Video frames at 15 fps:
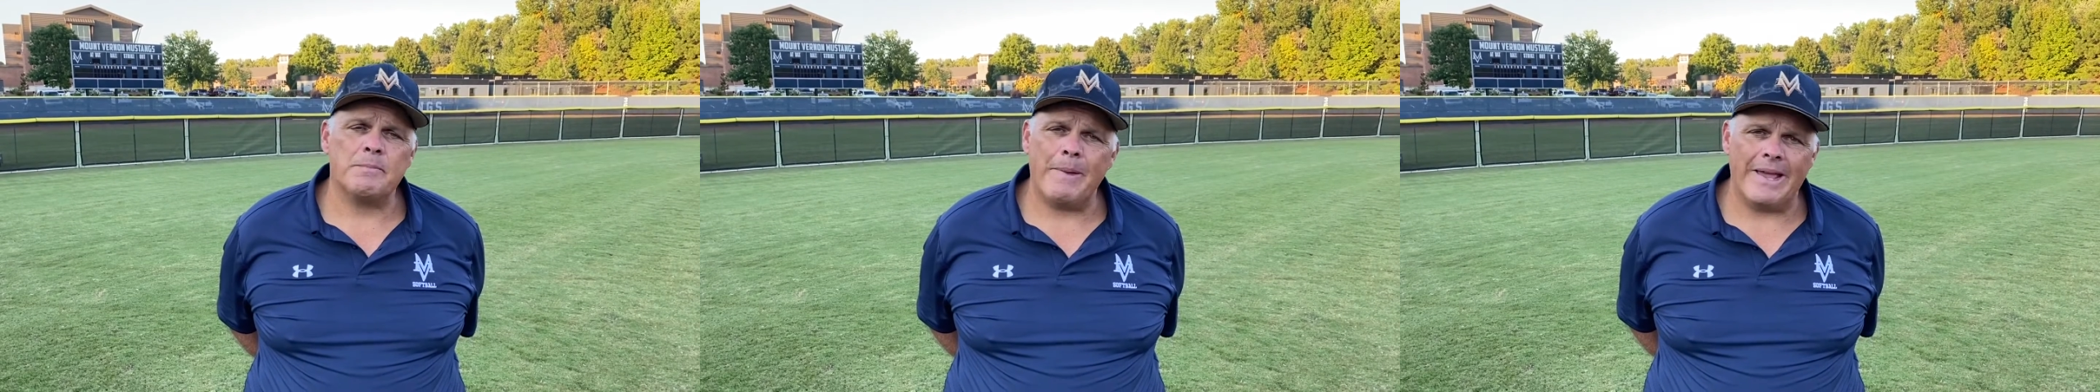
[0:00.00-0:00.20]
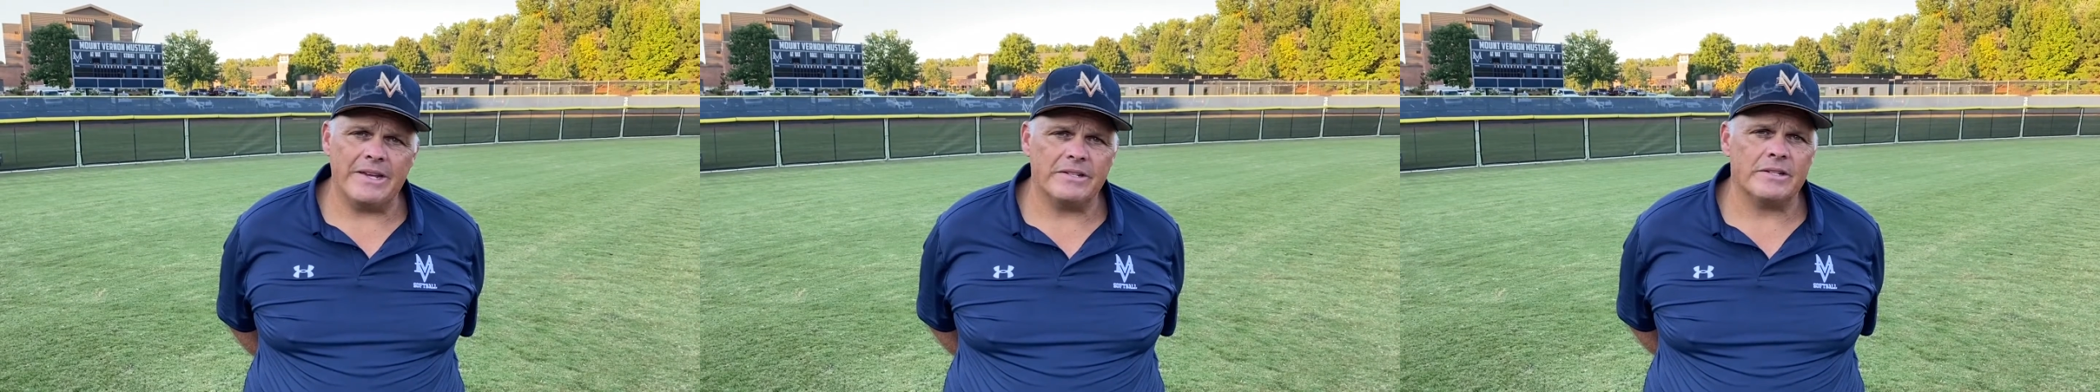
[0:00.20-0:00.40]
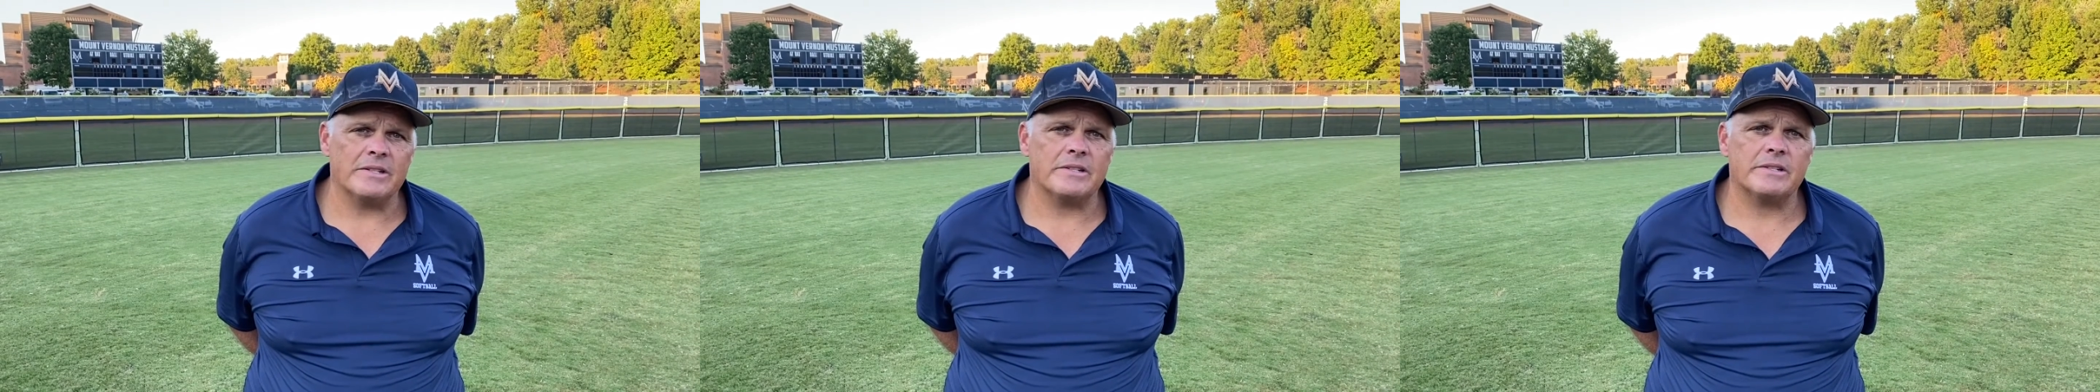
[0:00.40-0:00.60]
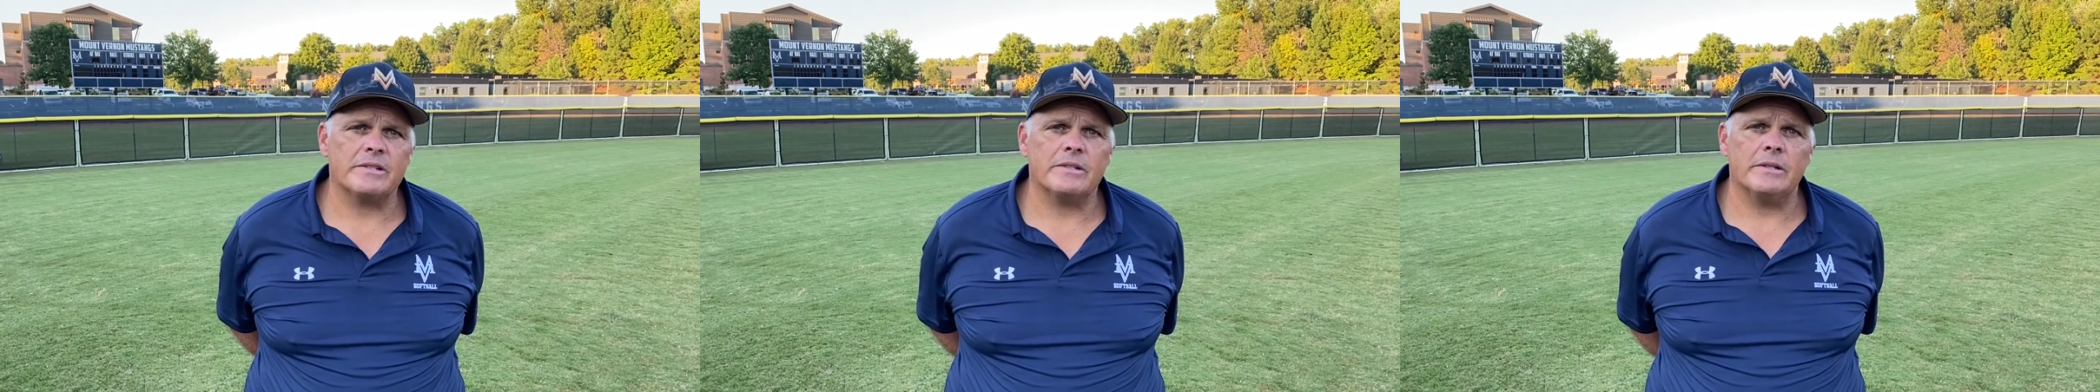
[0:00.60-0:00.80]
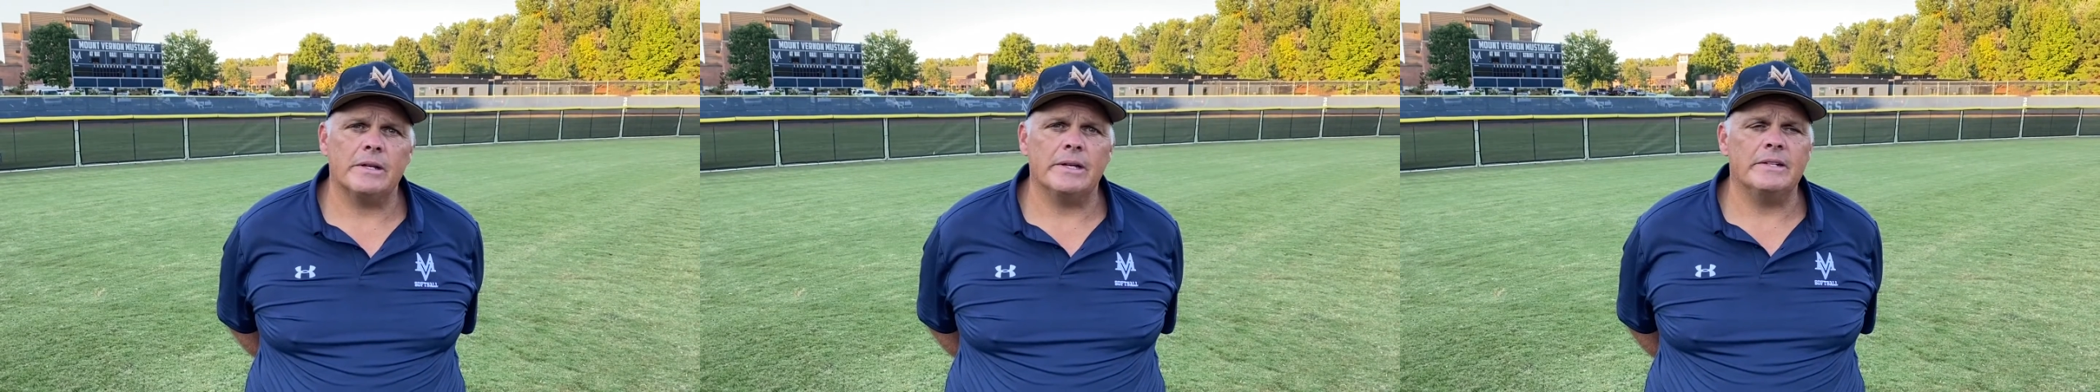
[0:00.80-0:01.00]

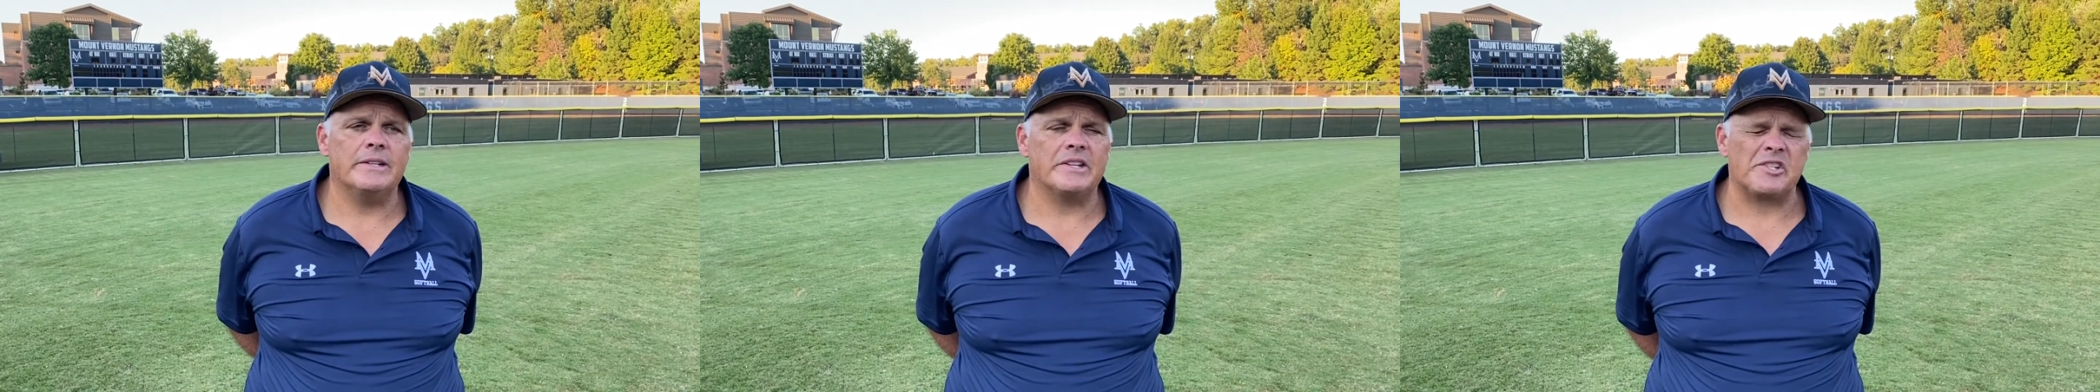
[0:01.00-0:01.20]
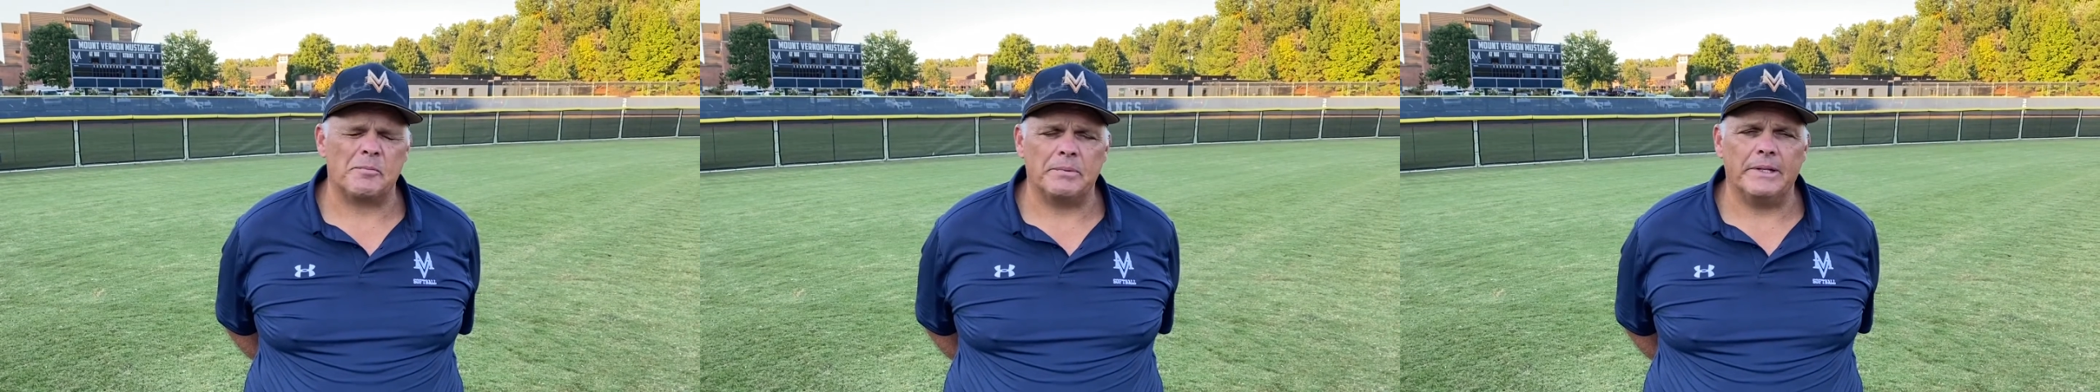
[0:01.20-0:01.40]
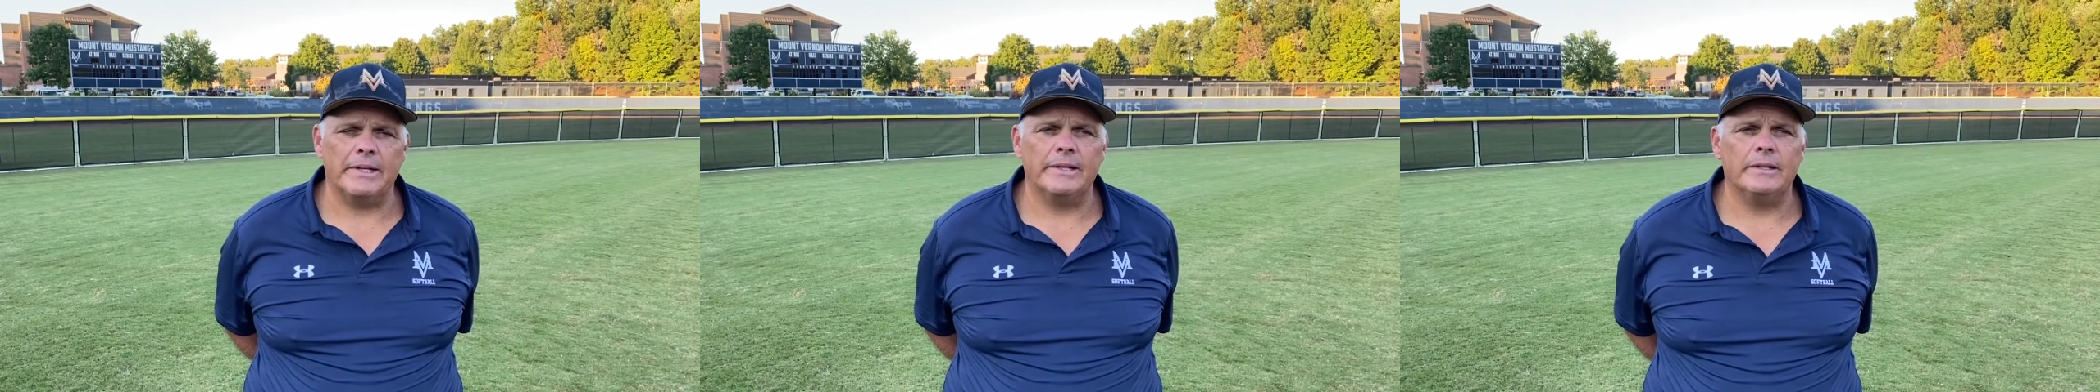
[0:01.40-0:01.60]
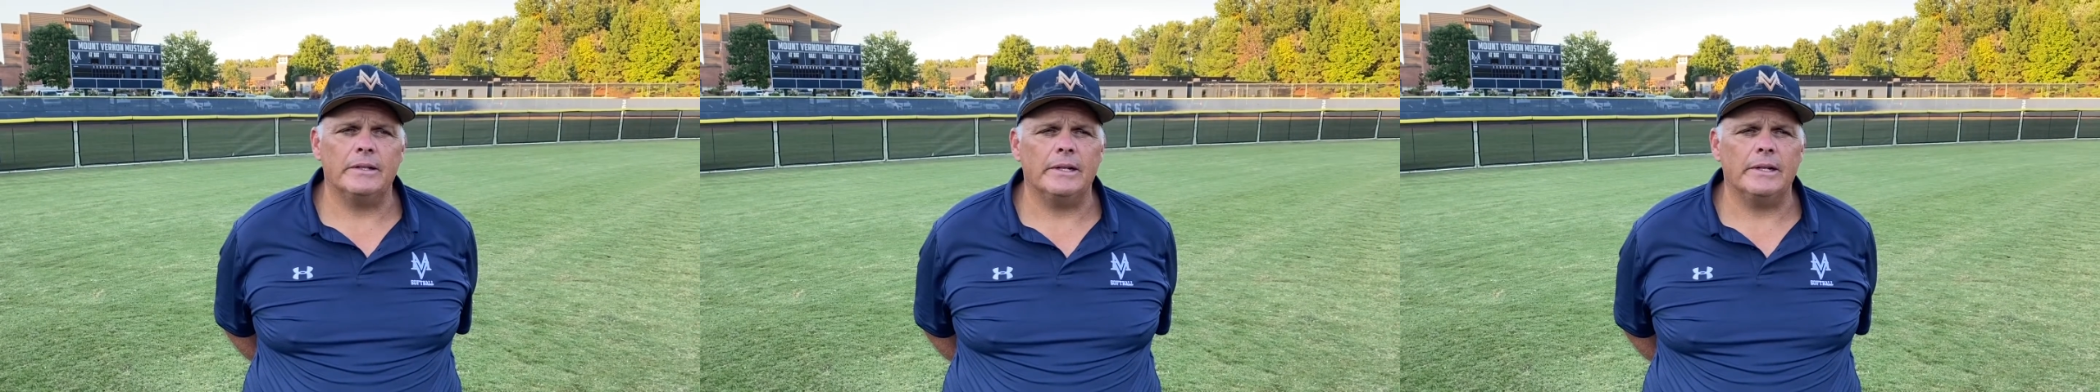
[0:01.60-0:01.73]
patience and discipline,